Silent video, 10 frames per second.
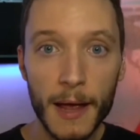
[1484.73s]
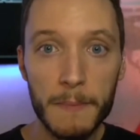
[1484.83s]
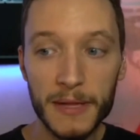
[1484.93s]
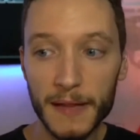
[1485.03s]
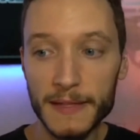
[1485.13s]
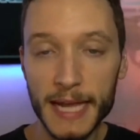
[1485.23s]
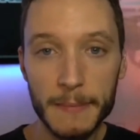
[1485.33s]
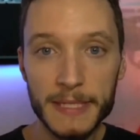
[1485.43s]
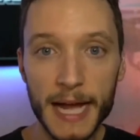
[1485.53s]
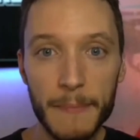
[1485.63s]
But at the
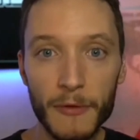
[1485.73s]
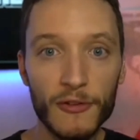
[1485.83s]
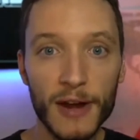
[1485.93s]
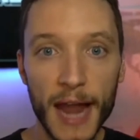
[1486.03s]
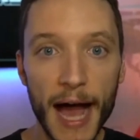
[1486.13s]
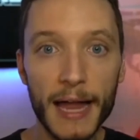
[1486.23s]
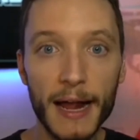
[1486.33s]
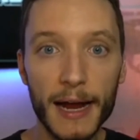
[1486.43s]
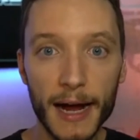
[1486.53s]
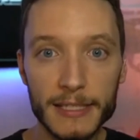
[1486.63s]
same time, those are
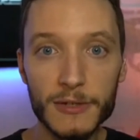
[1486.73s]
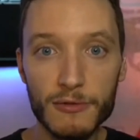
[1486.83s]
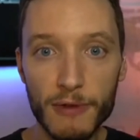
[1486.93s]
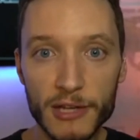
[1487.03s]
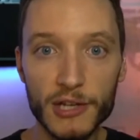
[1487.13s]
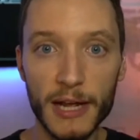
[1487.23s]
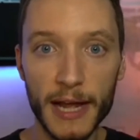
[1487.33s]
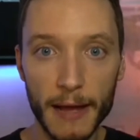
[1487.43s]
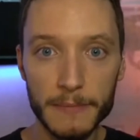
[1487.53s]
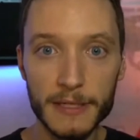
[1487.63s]
not concentration
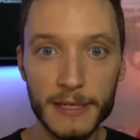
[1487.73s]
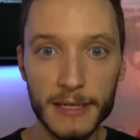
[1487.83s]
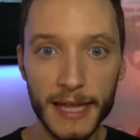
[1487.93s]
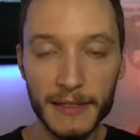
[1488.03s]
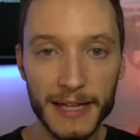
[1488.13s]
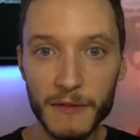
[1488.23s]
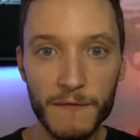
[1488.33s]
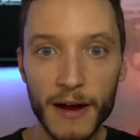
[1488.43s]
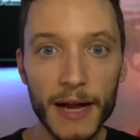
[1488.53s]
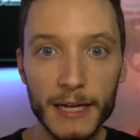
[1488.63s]
camps. Like, that's a
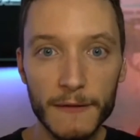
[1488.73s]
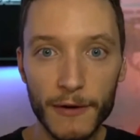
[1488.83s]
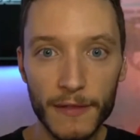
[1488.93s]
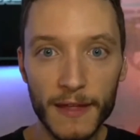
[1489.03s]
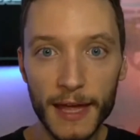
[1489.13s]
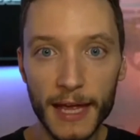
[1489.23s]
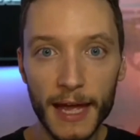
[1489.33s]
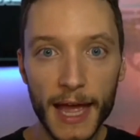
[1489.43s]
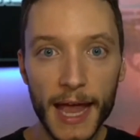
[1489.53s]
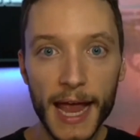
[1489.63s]
very different thing.
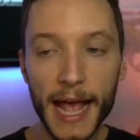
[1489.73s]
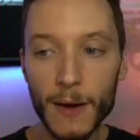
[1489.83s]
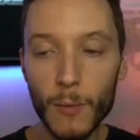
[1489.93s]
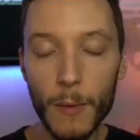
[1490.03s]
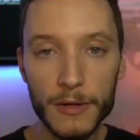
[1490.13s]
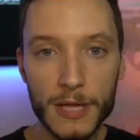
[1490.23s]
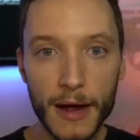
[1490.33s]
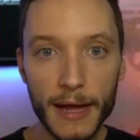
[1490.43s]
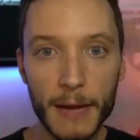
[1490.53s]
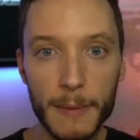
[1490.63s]
And what we're
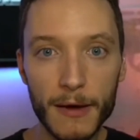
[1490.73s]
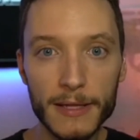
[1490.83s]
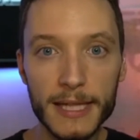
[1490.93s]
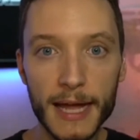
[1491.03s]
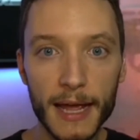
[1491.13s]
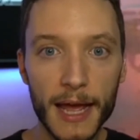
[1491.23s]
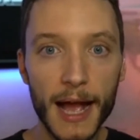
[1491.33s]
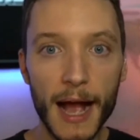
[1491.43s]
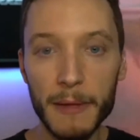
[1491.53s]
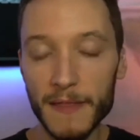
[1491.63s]
talking about is that,
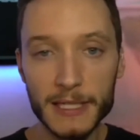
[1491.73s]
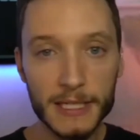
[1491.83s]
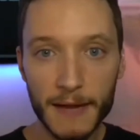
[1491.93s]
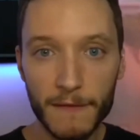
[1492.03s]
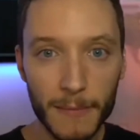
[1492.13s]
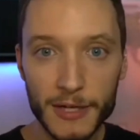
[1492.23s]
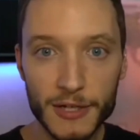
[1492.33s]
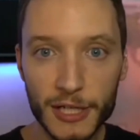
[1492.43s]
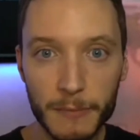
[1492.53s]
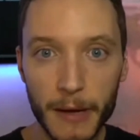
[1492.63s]
I mean, this
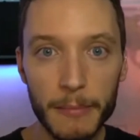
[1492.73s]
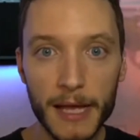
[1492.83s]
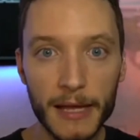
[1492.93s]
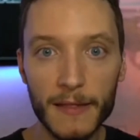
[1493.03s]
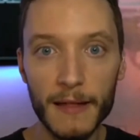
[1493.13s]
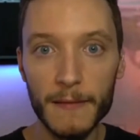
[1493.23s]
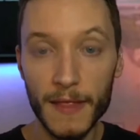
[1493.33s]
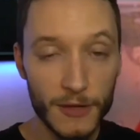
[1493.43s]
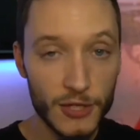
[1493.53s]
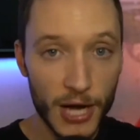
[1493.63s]
information is public, that
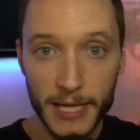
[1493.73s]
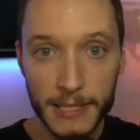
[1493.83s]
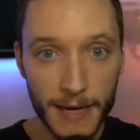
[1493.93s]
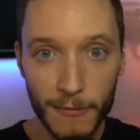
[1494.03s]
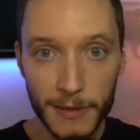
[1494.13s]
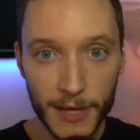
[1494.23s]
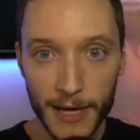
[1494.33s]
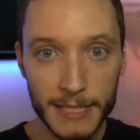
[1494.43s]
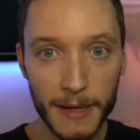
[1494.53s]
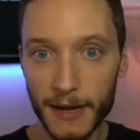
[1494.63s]
and the Chinese government
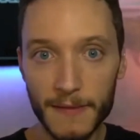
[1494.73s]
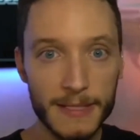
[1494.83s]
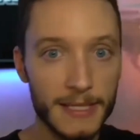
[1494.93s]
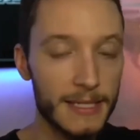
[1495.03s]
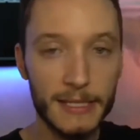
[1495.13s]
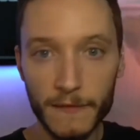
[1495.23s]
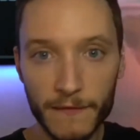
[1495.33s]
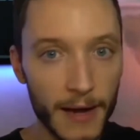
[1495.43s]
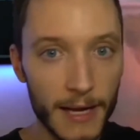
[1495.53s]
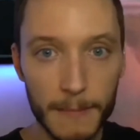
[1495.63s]
talks about it. And this isn't to
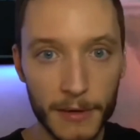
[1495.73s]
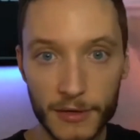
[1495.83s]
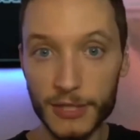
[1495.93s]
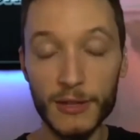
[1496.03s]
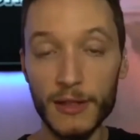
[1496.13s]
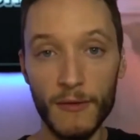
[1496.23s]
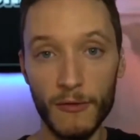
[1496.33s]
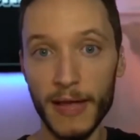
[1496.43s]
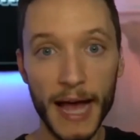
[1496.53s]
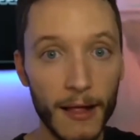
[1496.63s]
defend it, but just the
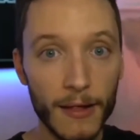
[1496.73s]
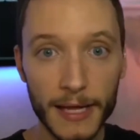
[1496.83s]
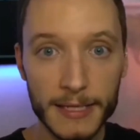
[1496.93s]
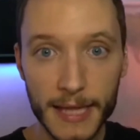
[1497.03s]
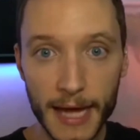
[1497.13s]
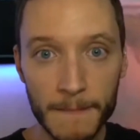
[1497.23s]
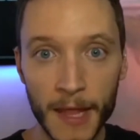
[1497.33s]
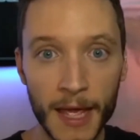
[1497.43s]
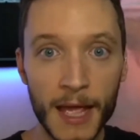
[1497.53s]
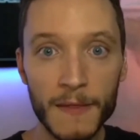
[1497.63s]
reality is that
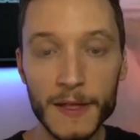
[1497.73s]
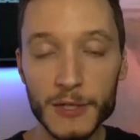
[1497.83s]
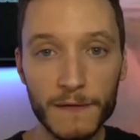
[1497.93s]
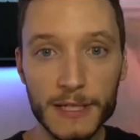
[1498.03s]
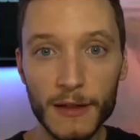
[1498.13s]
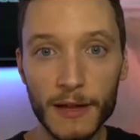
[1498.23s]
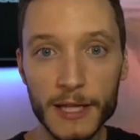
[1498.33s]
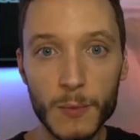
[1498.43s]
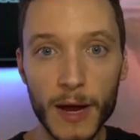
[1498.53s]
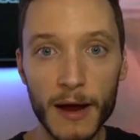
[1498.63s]
these are
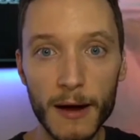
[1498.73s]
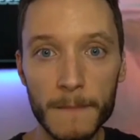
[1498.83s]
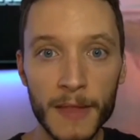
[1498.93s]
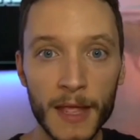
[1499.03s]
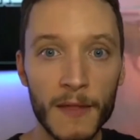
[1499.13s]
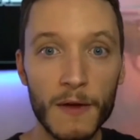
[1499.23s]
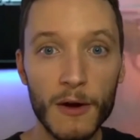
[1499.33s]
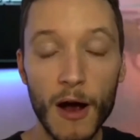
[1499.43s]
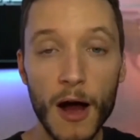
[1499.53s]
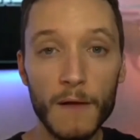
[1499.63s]
facilities where
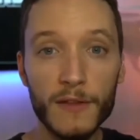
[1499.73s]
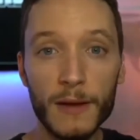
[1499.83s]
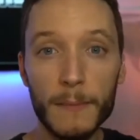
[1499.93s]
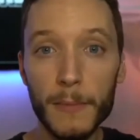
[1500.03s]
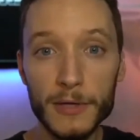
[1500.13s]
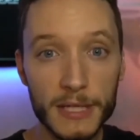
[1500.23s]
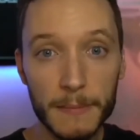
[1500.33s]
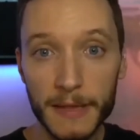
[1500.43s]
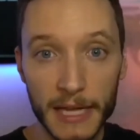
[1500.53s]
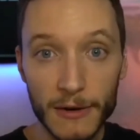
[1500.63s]
there are often
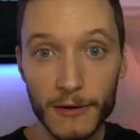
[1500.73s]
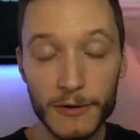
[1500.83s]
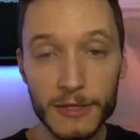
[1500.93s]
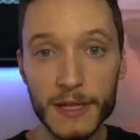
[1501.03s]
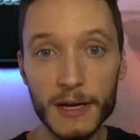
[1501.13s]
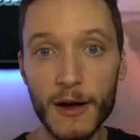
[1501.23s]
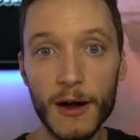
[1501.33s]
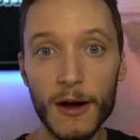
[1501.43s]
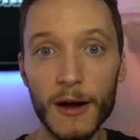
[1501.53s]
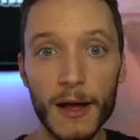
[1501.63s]
Muslim leaders. There
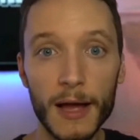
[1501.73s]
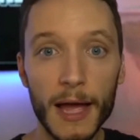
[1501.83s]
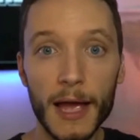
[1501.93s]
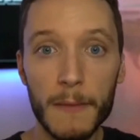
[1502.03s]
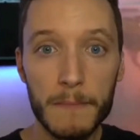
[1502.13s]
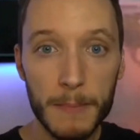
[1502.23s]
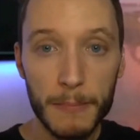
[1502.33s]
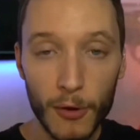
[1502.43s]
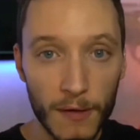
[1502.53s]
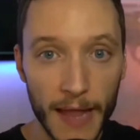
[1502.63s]
are
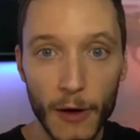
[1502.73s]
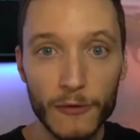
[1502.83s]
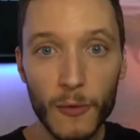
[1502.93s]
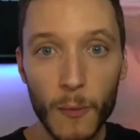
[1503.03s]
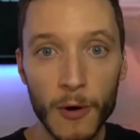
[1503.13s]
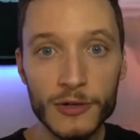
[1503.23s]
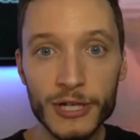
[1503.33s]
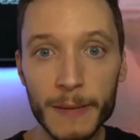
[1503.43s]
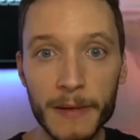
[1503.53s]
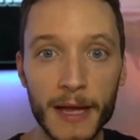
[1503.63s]
people are allowed to
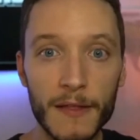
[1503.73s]
worship.